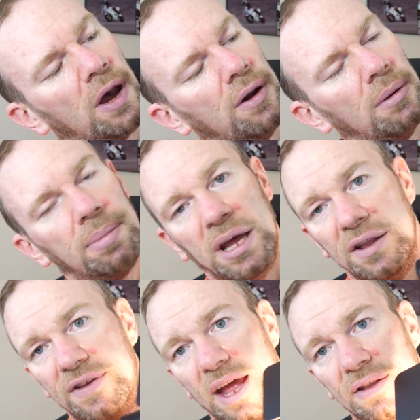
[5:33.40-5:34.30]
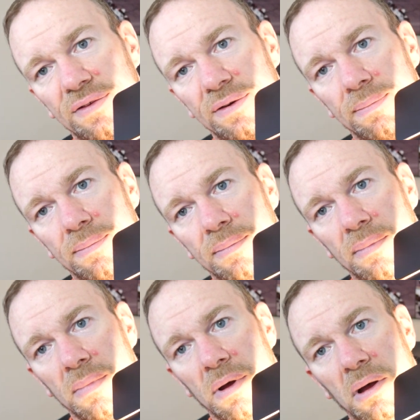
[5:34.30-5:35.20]
going up in tens.
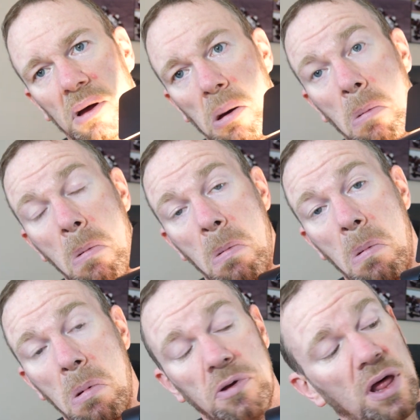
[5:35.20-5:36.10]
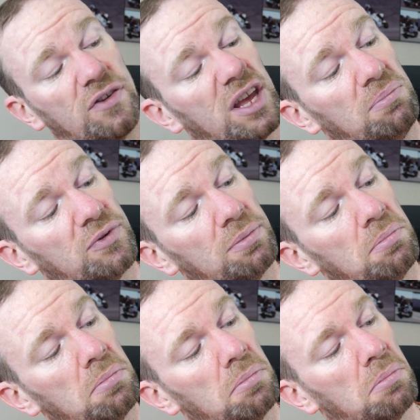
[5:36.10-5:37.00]
So that seems
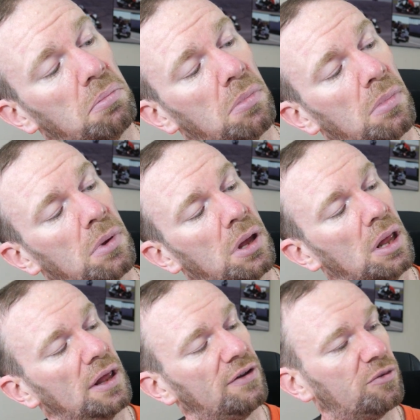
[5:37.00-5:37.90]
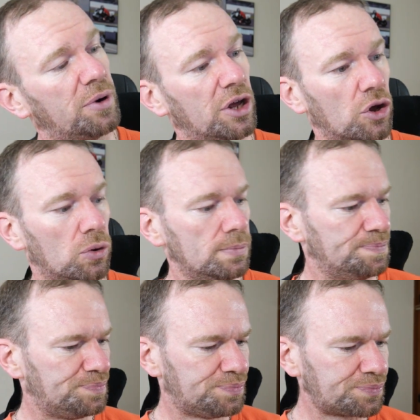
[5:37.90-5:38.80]
pretty cool.
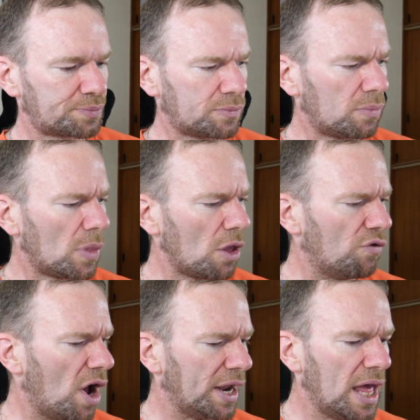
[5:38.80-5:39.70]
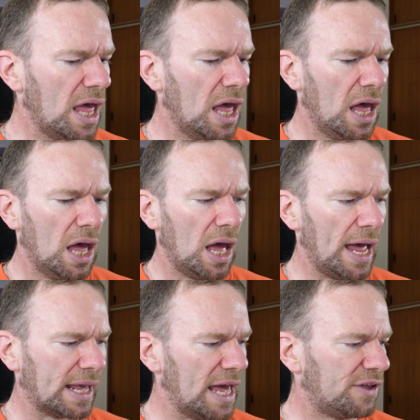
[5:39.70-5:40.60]
Right,
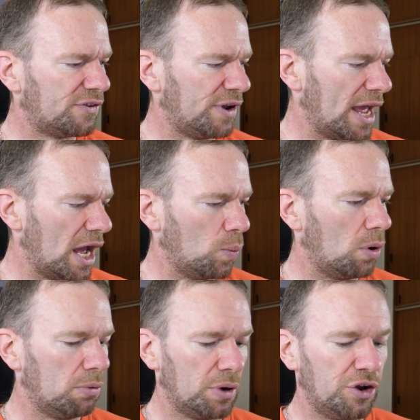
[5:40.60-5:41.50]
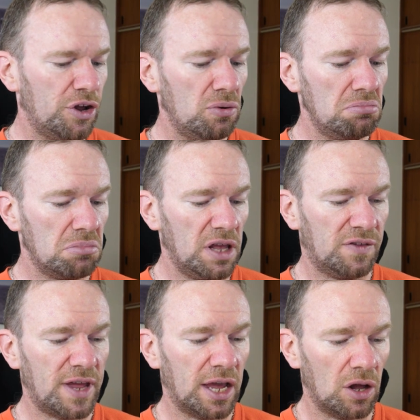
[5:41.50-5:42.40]
I guess now what we want to do is
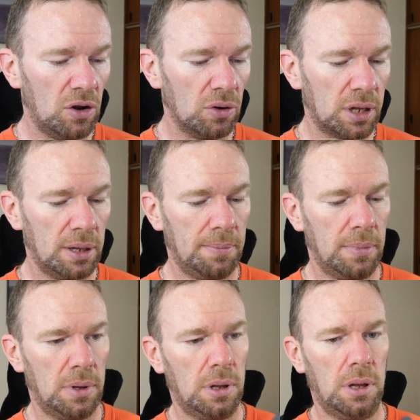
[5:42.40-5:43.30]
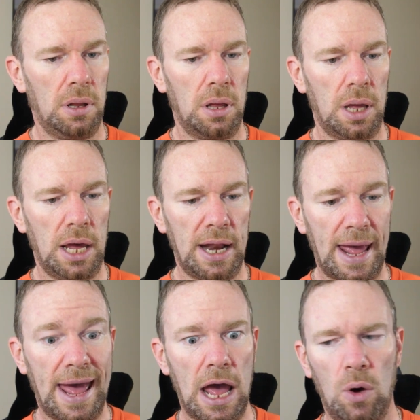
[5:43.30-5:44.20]
take a look at
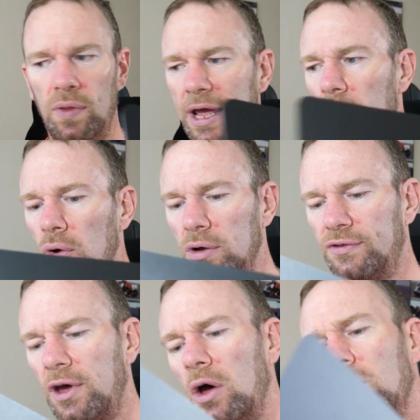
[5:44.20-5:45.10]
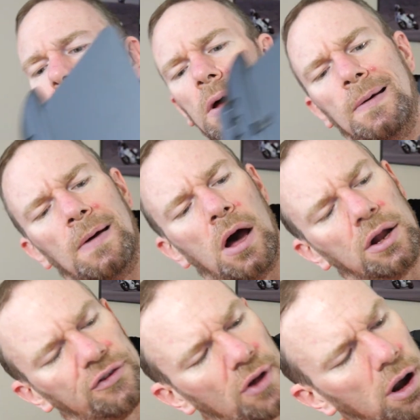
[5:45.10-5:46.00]
how they look. So I'm going
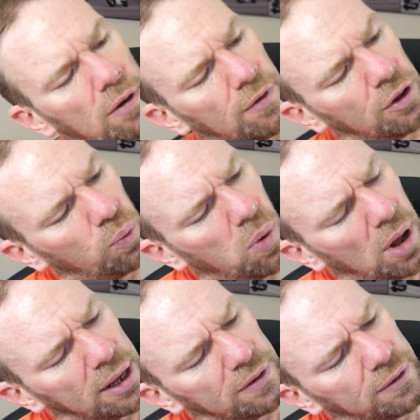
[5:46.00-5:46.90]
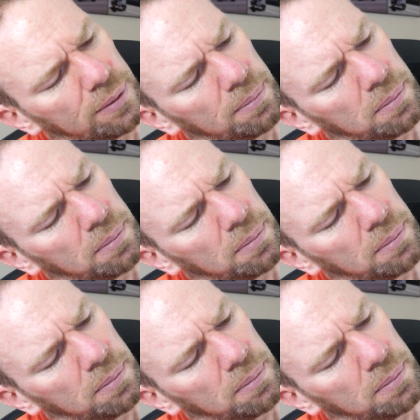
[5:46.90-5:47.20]
to start off on the white,